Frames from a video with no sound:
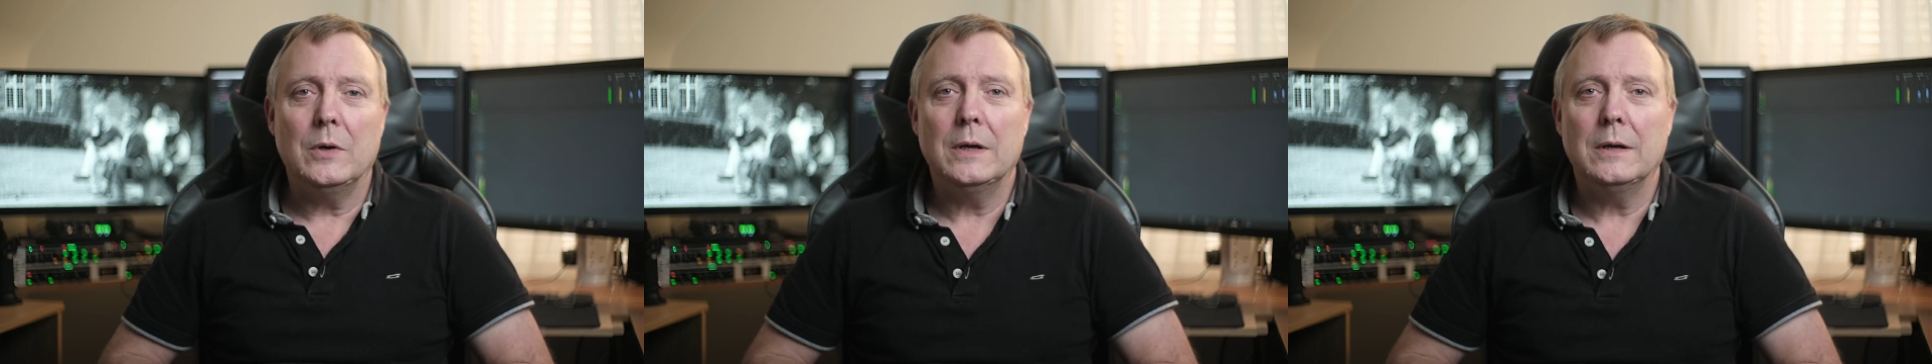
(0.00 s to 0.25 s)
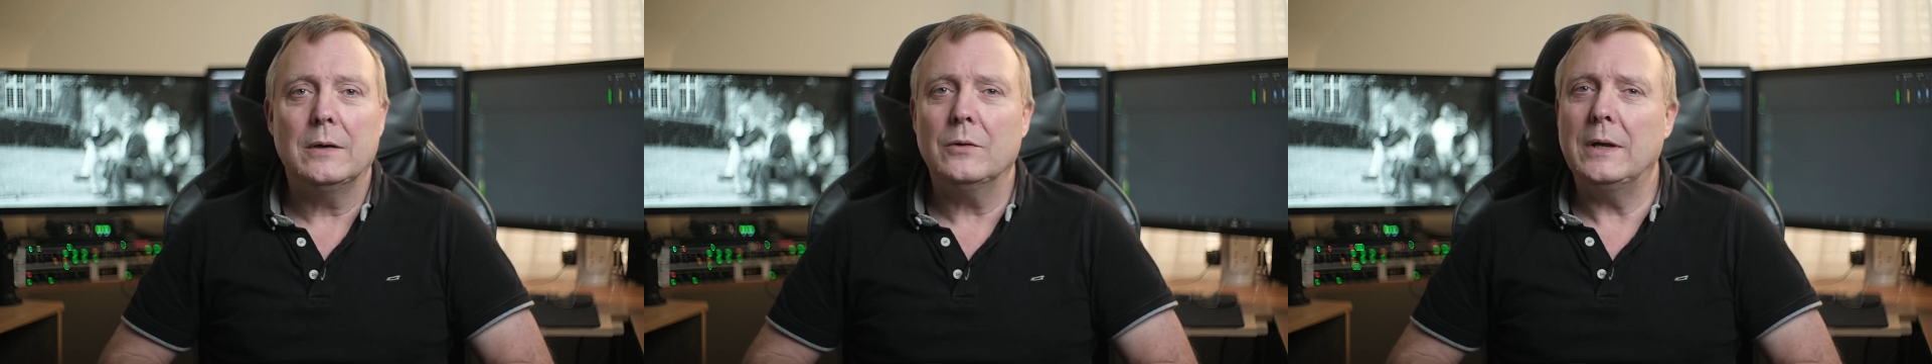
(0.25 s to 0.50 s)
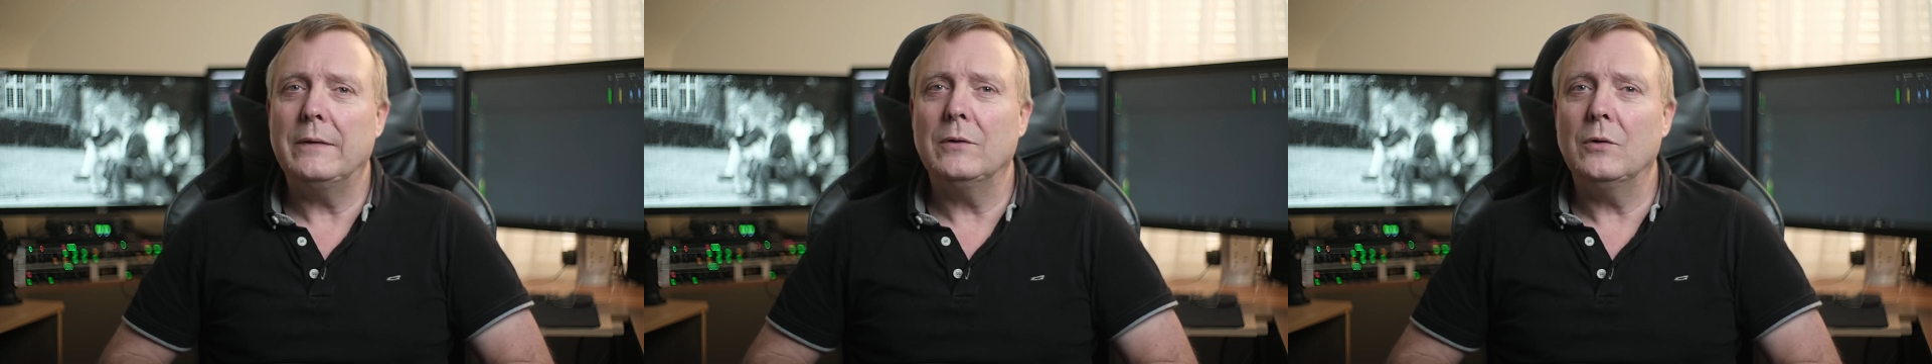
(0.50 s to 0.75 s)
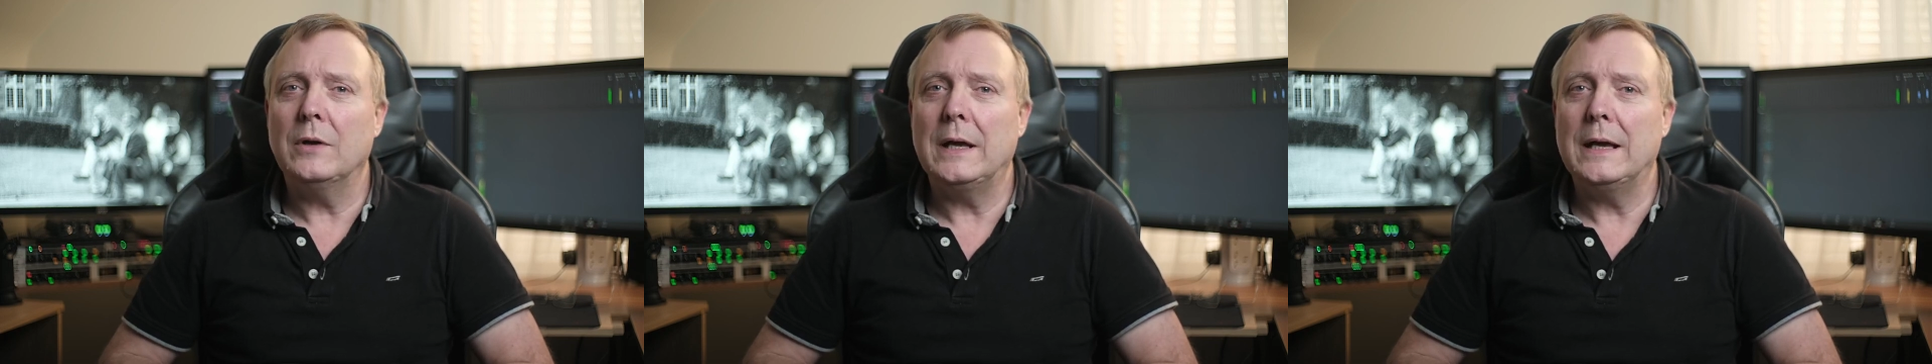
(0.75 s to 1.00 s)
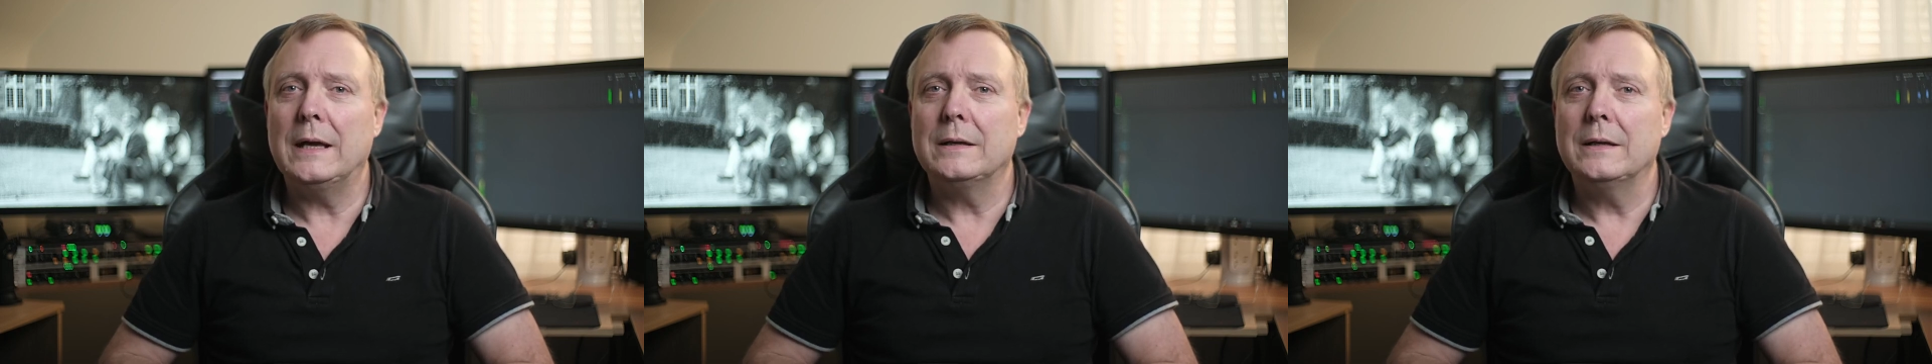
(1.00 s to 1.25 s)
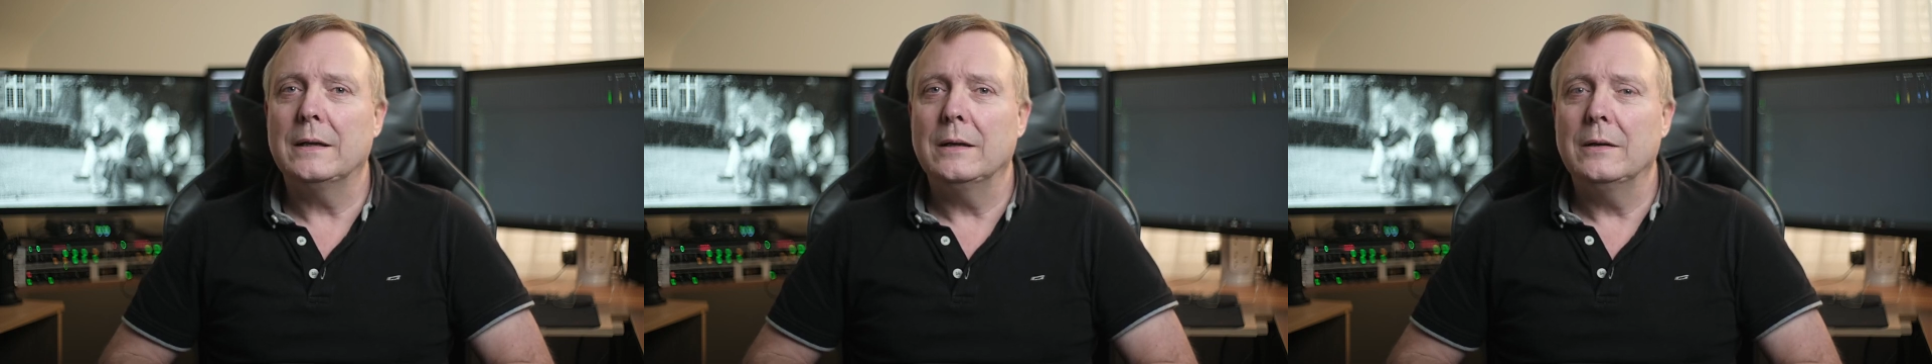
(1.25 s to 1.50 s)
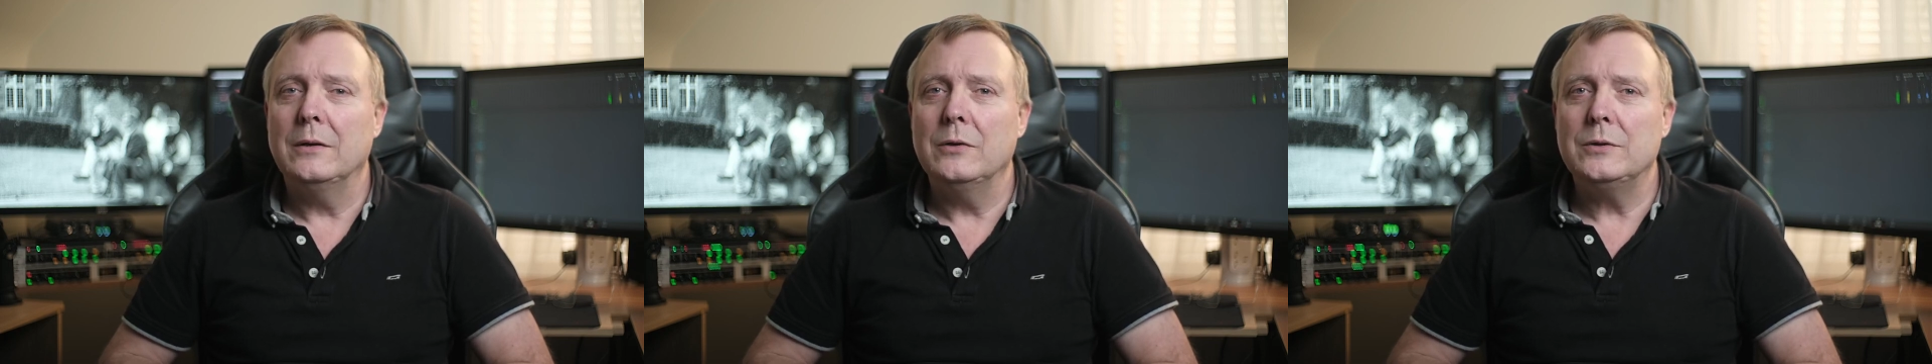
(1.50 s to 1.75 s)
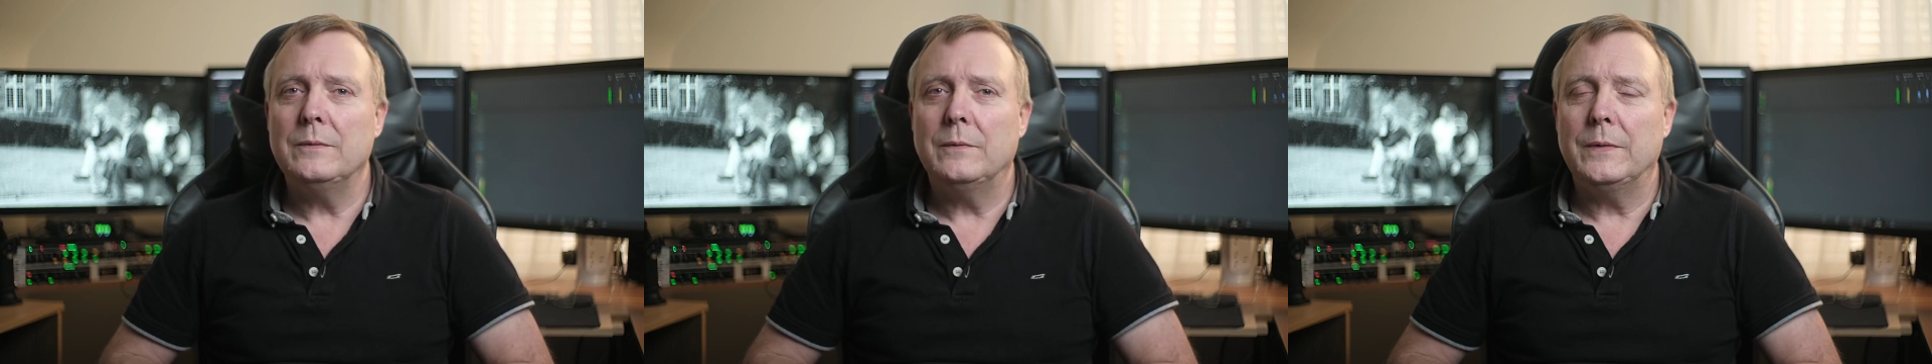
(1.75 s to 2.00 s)
I'm going to have a look at
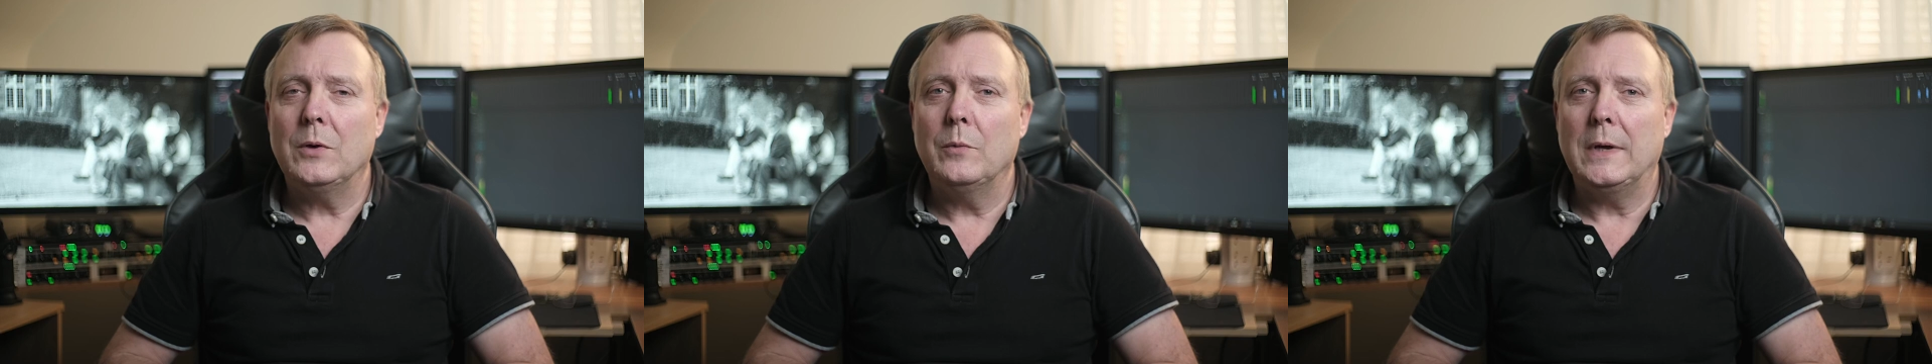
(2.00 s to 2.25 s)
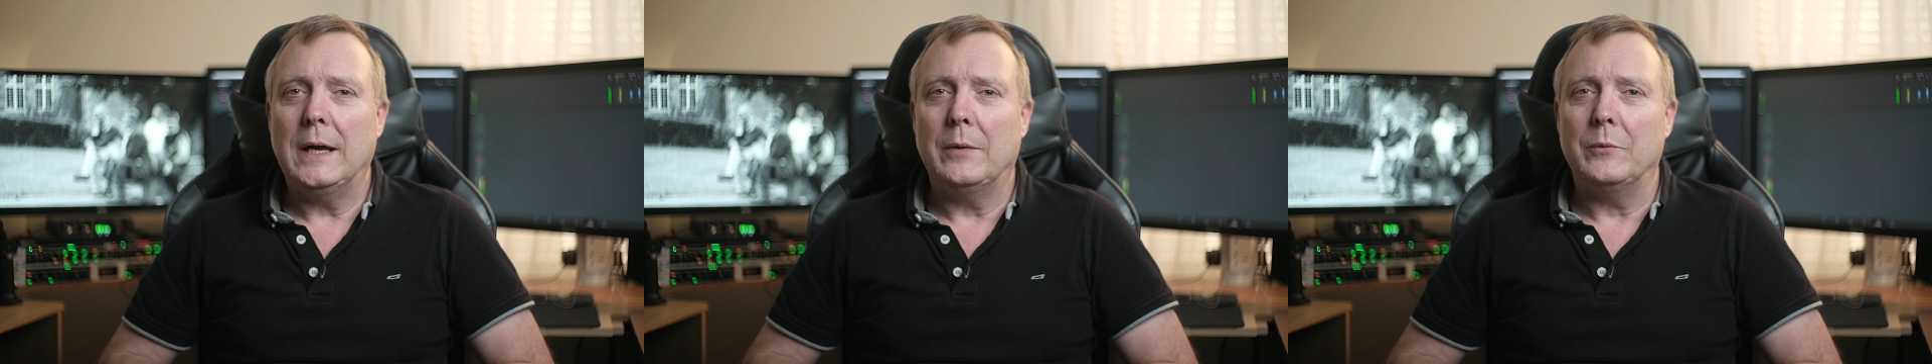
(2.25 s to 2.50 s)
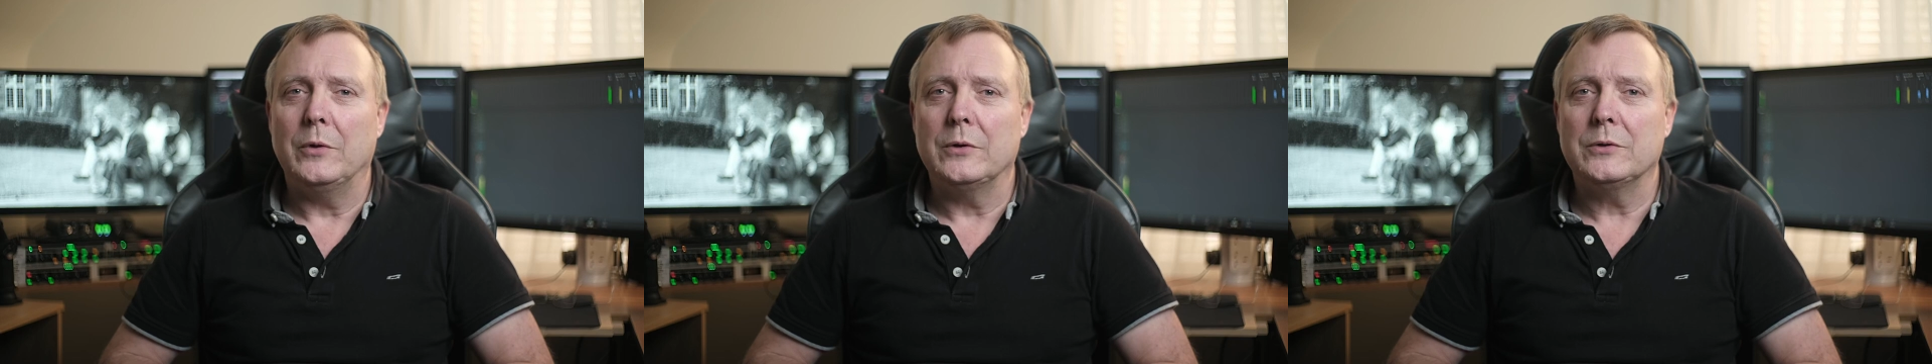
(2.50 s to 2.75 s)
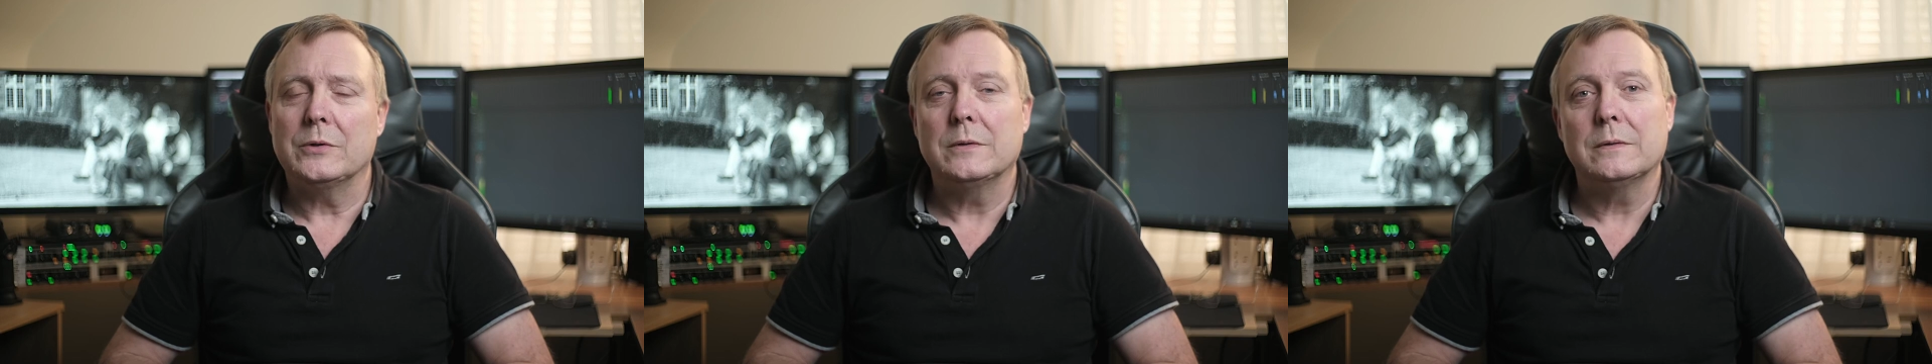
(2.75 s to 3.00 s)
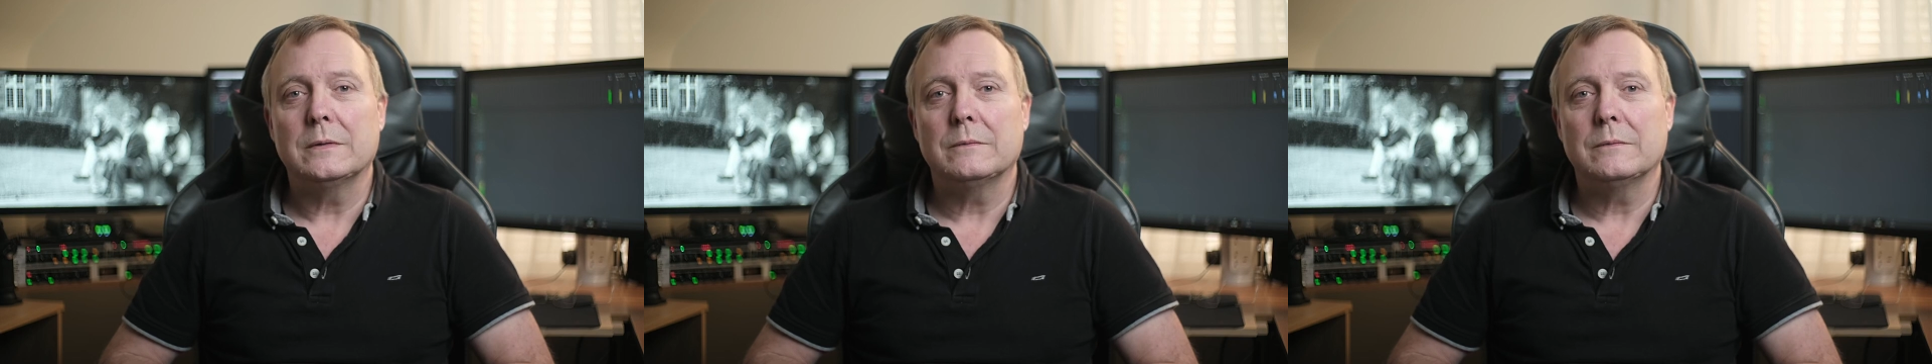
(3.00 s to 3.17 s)
using film cameras.